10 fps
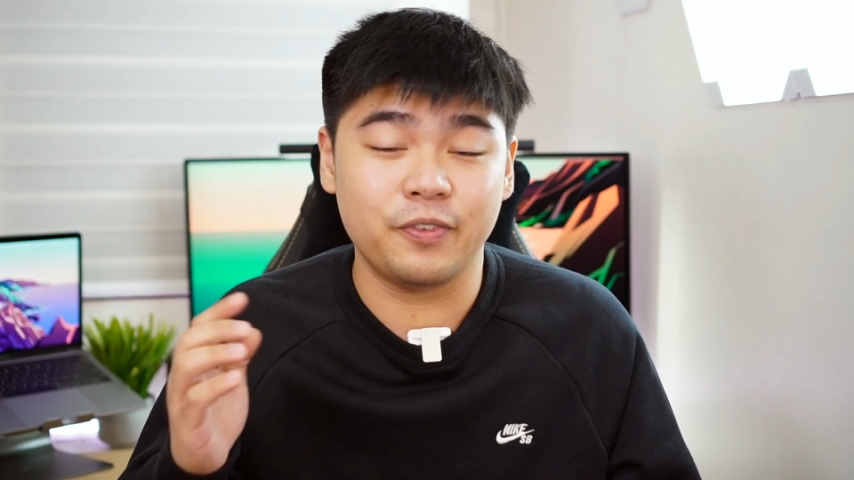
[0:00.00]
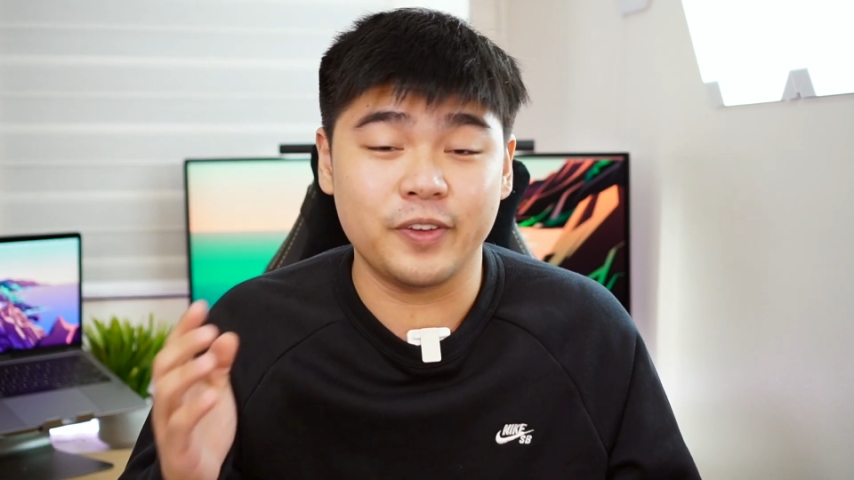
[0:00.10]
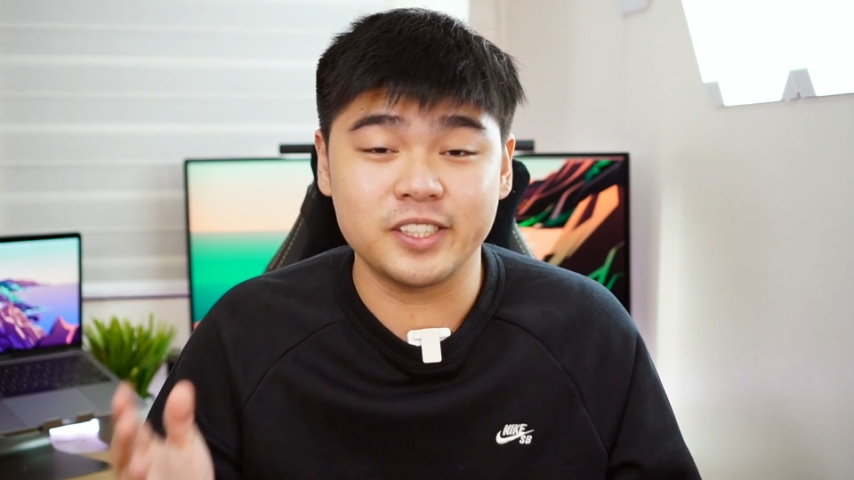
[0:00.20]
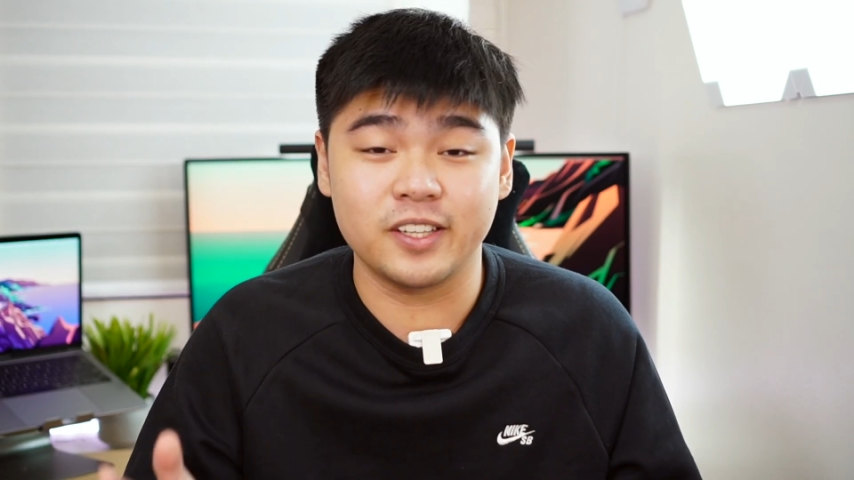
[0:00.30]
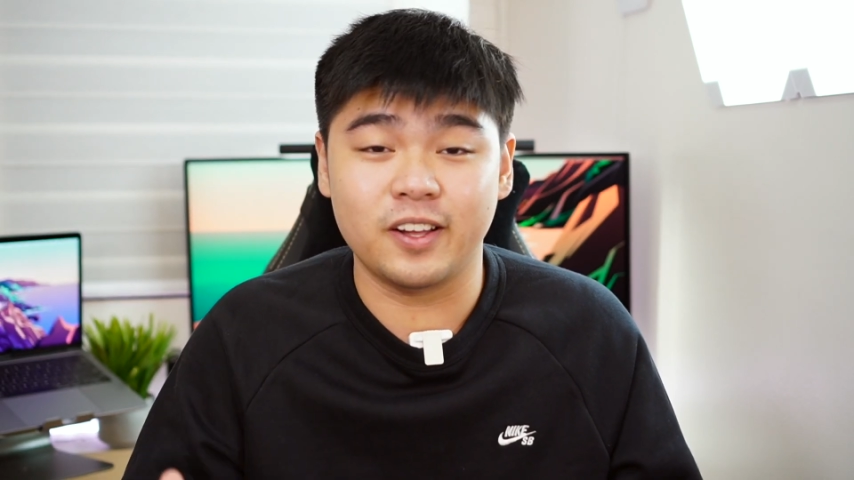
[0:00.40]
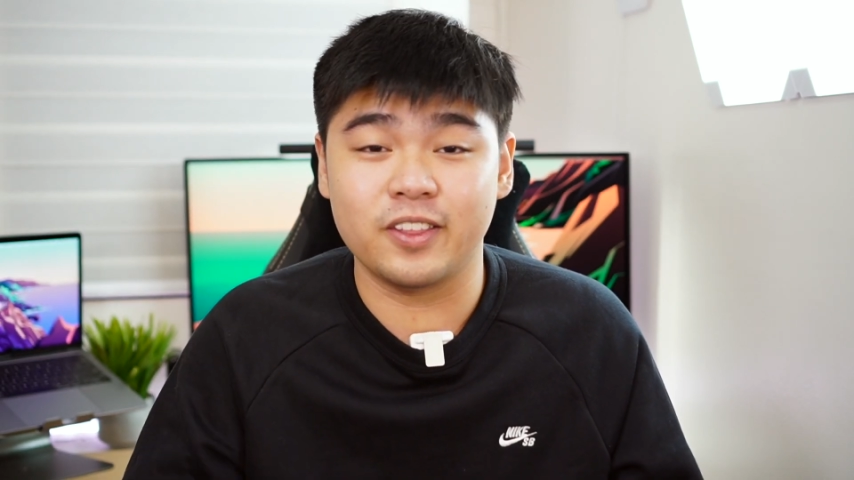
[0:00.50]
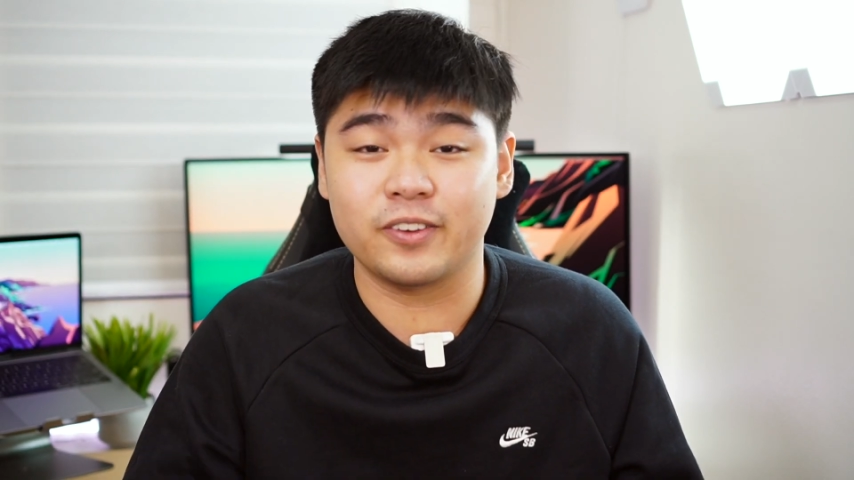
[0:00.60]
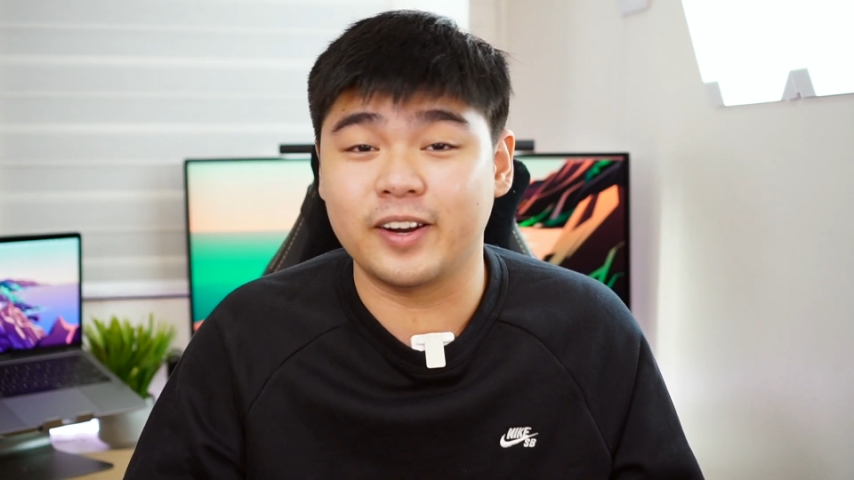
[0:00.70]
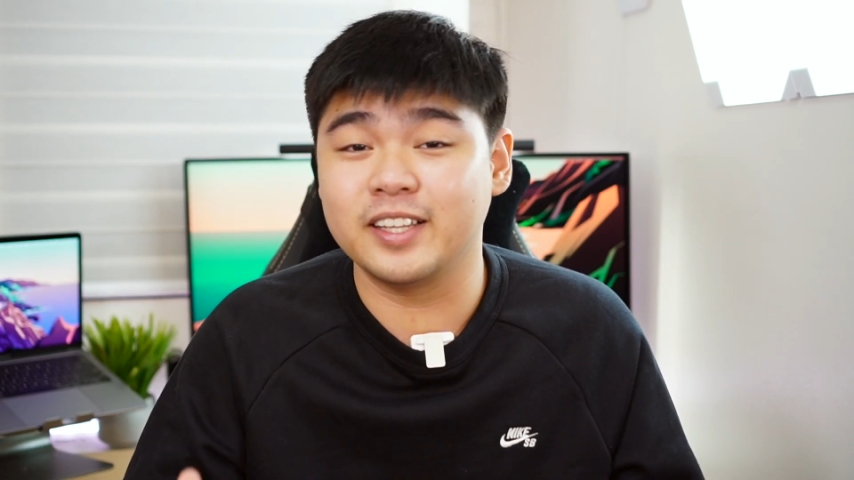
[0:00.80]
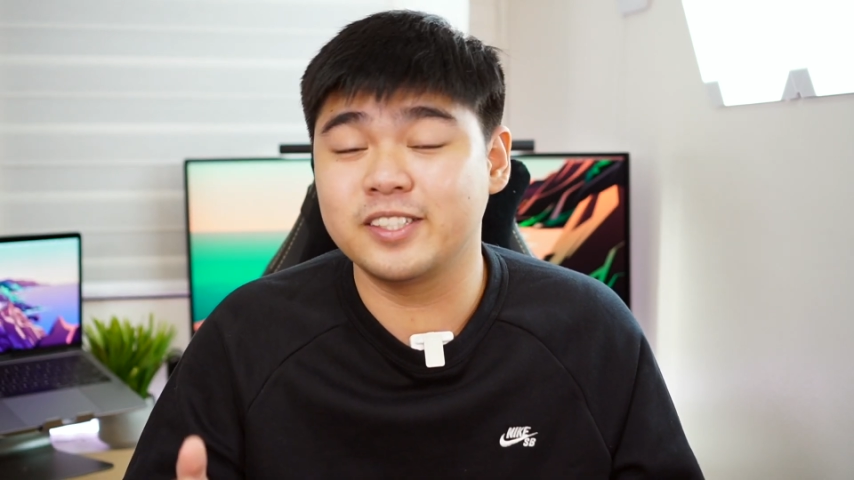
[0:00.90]
official
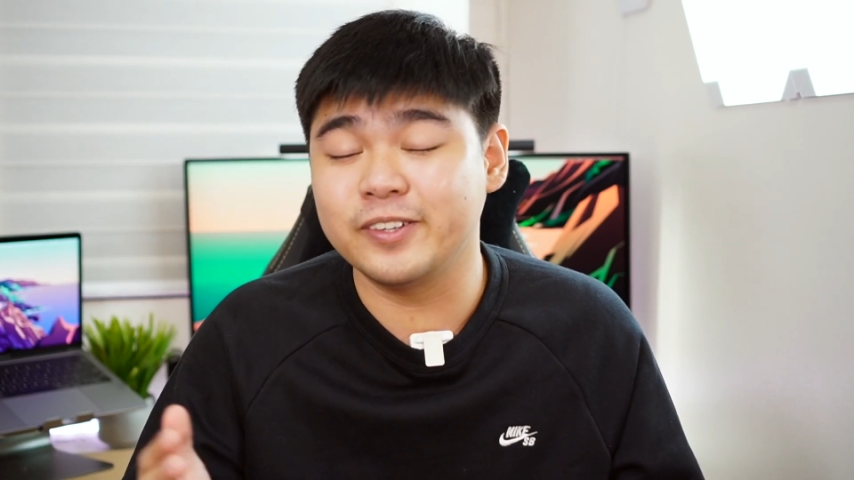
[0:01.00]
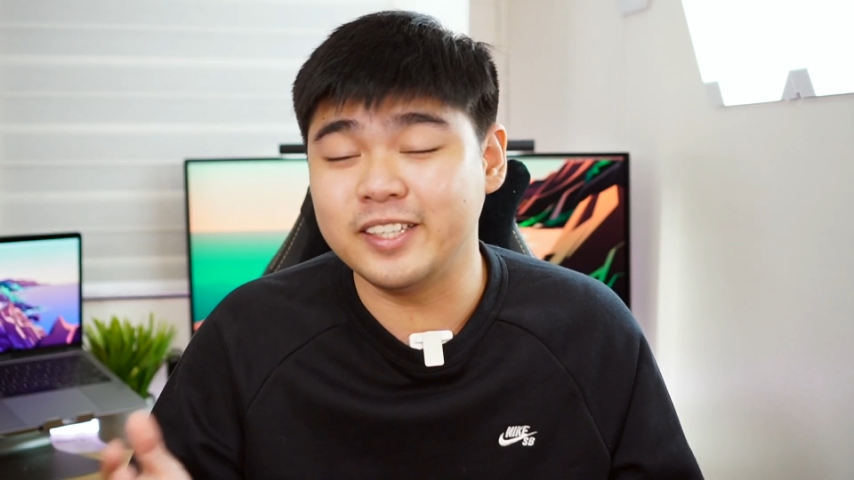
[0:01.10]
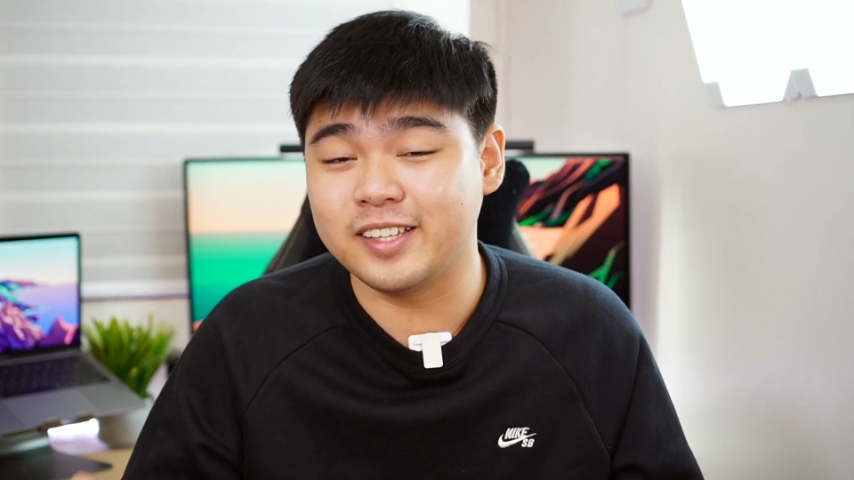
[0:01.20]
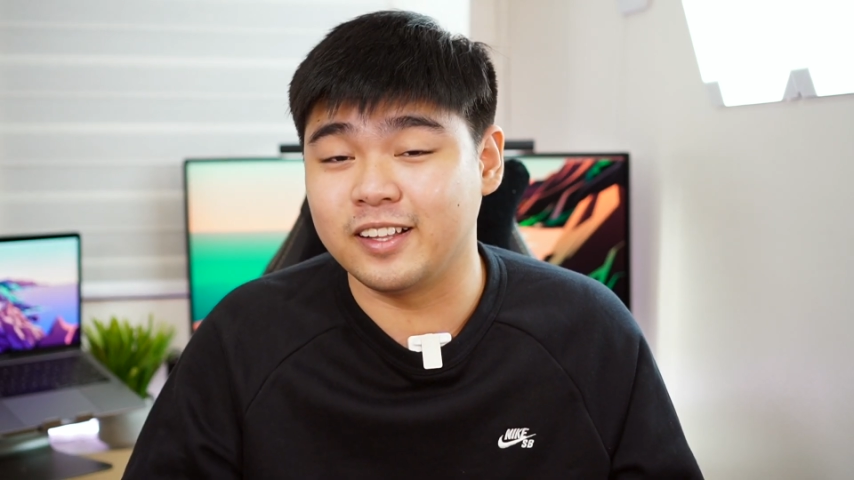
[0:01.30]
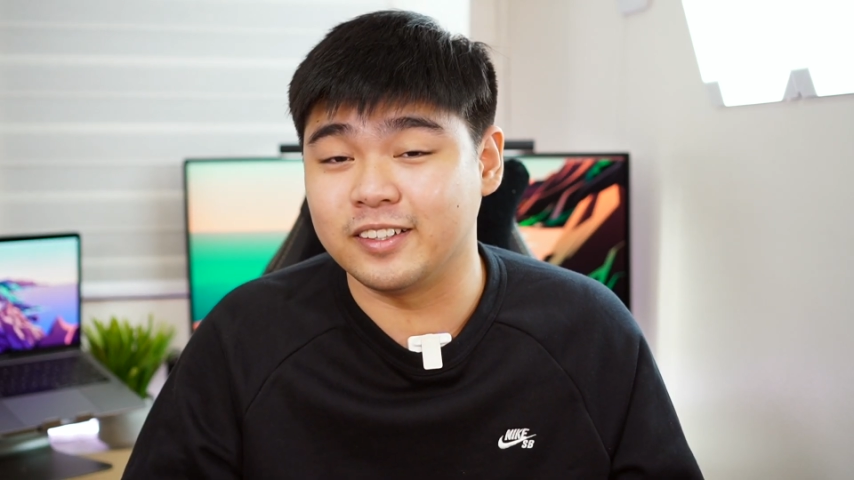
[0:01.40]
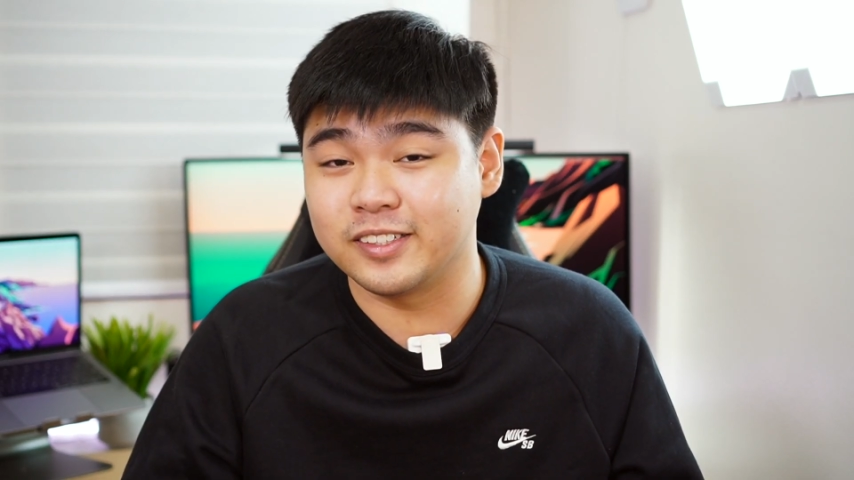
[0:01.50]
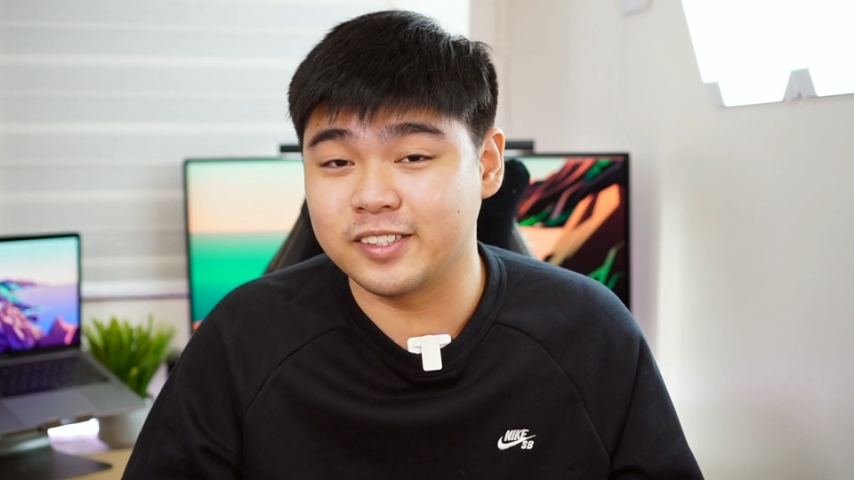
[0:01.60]
authorized resellers